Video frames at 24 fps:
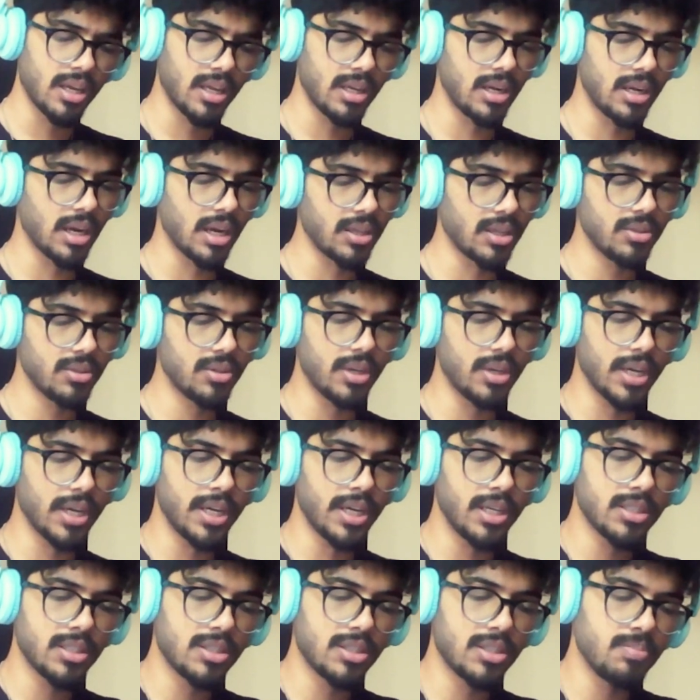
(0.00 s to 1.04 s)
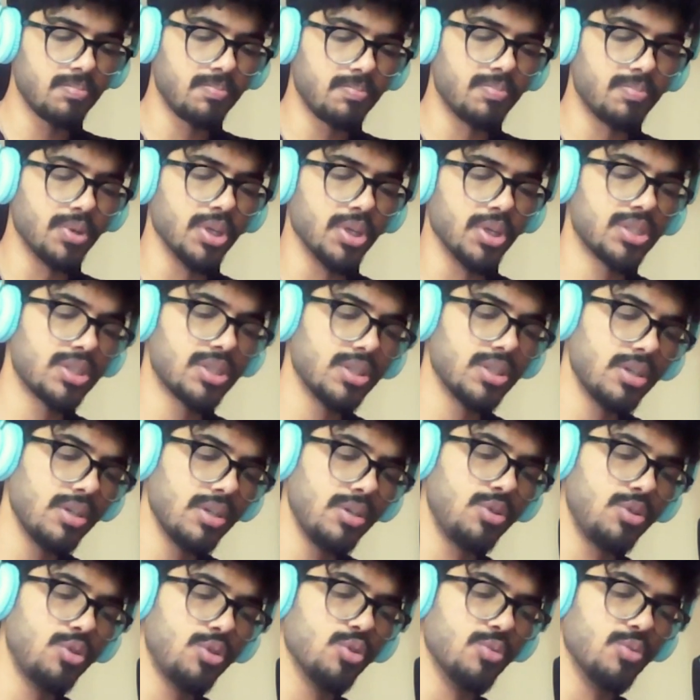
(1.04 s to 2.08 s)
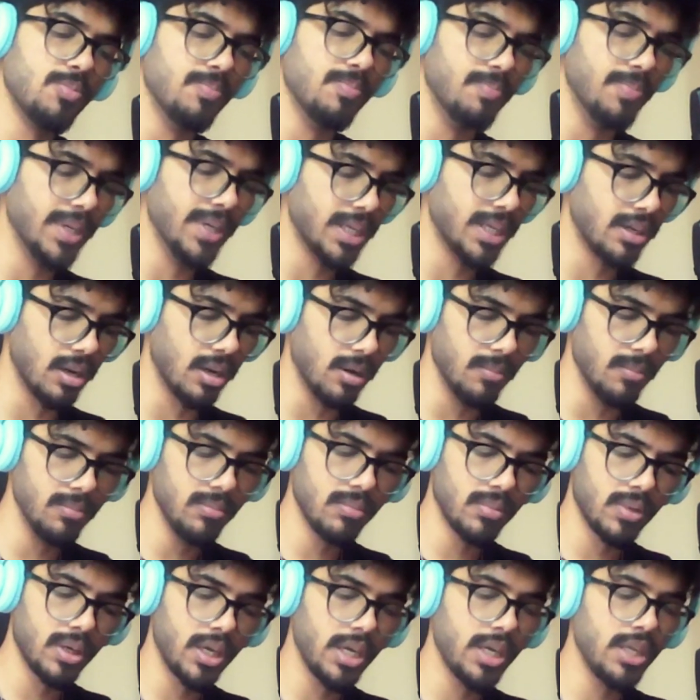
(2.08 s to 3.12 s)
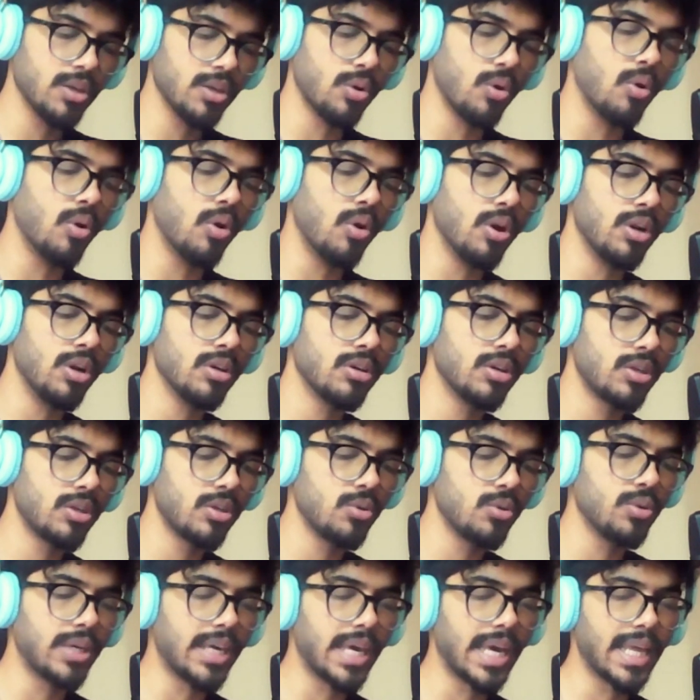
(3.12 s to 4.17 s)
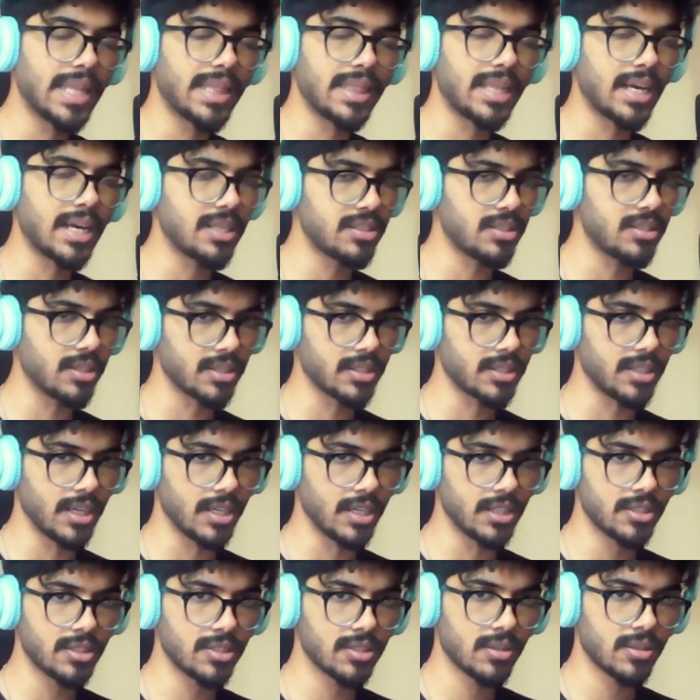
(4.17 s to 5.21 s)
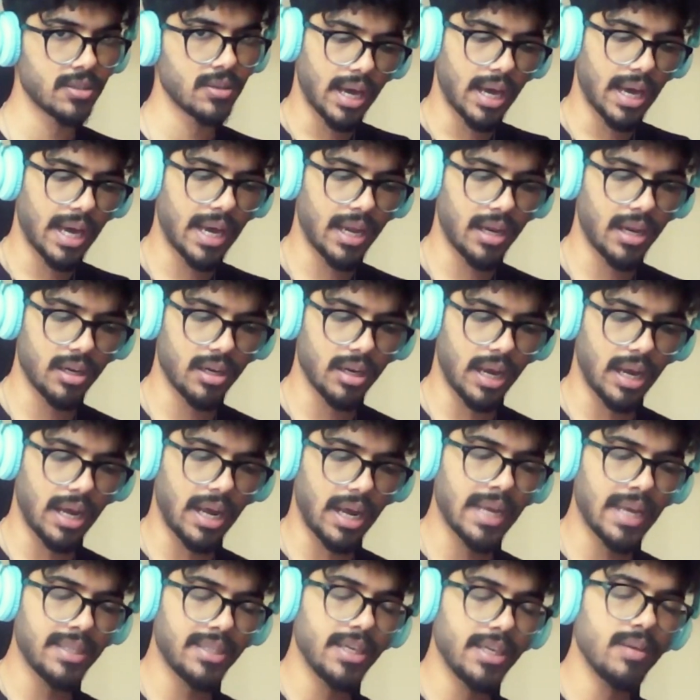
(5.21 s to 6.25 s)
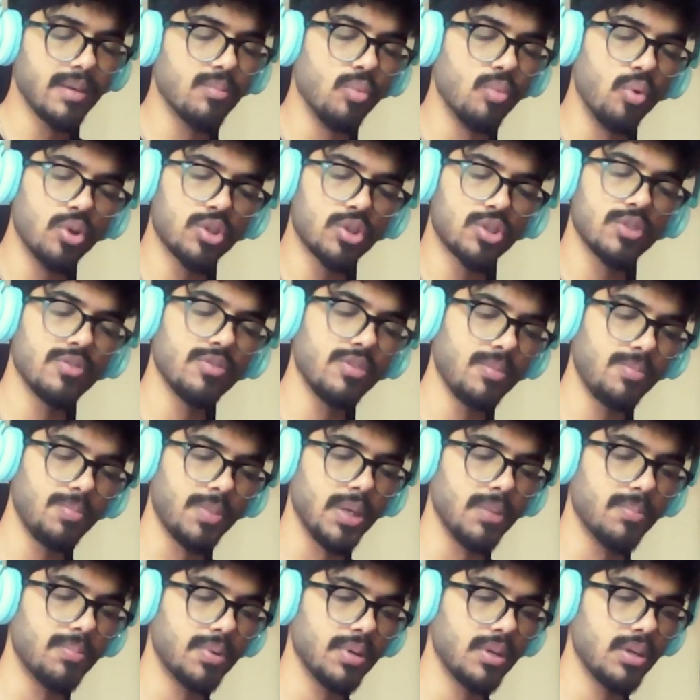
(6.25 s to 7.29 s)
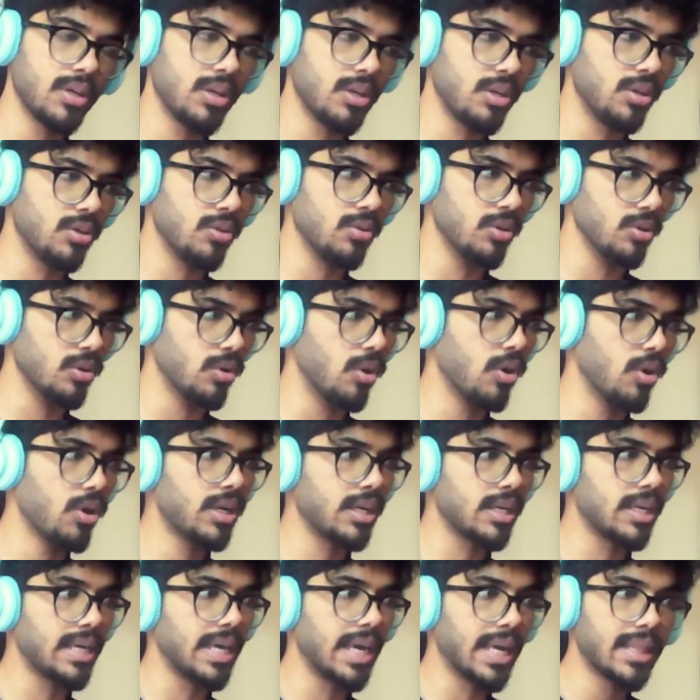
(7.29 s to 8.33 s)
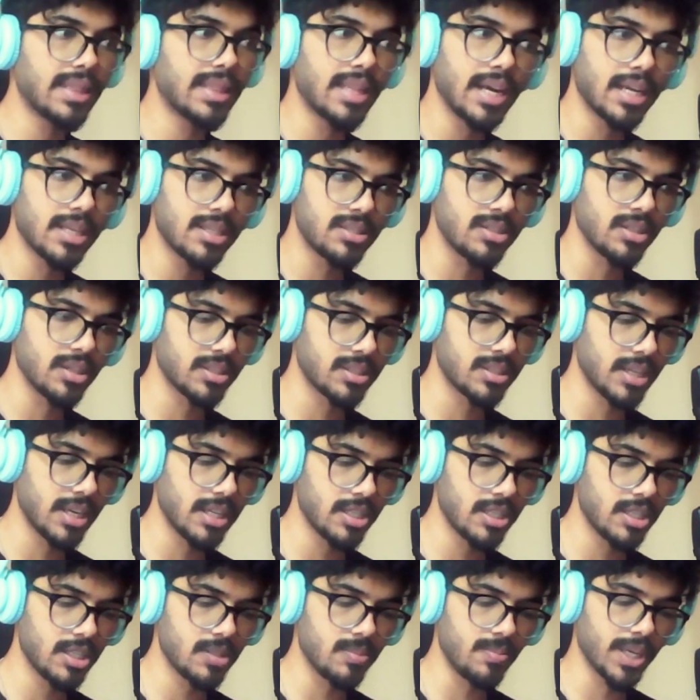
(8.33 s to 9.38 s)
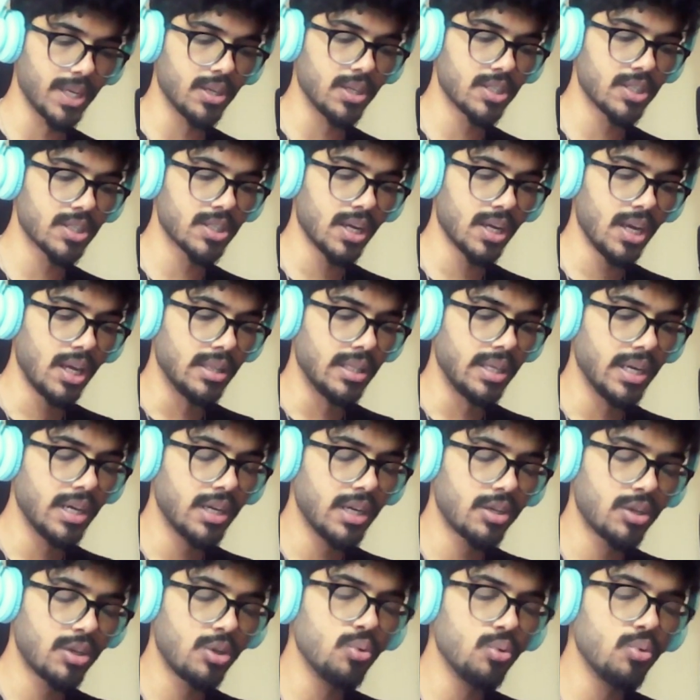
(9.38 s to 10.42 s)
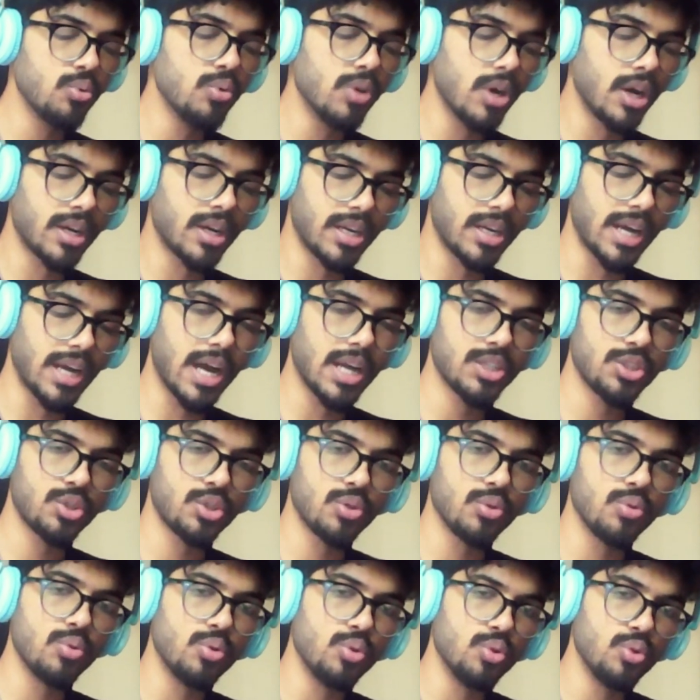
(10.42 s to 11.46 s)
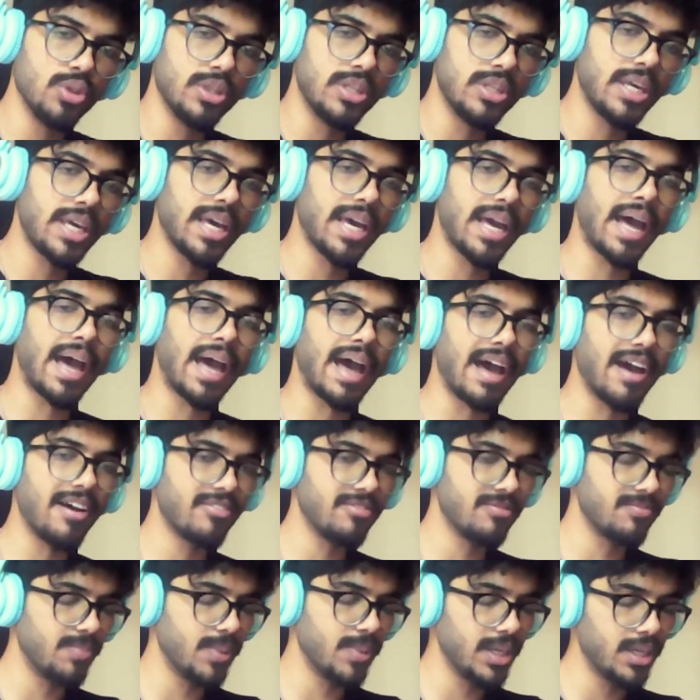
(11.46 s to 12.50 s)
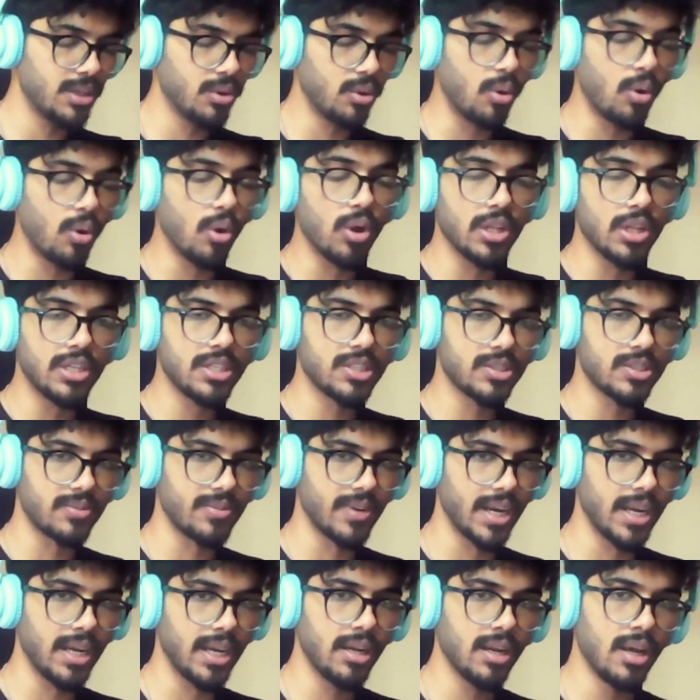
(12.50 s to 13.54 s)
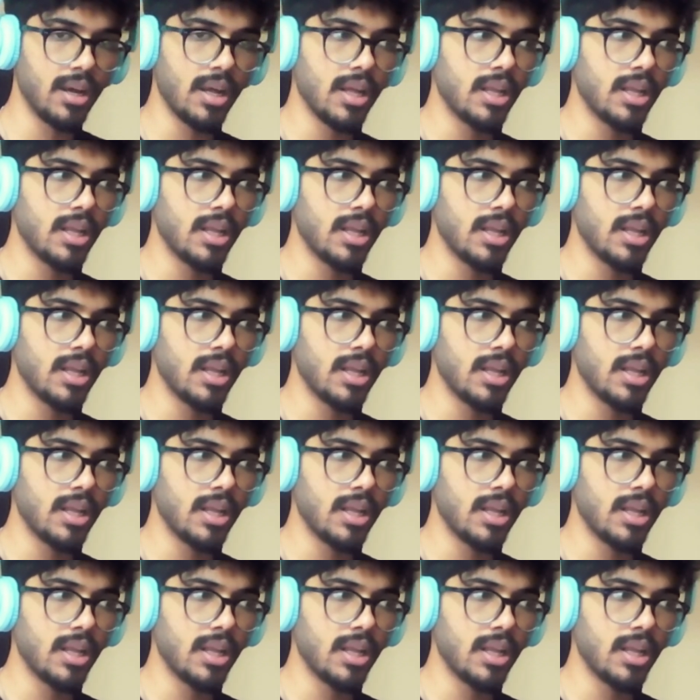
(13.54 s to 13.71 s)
Rather, it is the person you become in order to get that success. And I think most of the people do not get that success is because they are too attached to who they have been all this while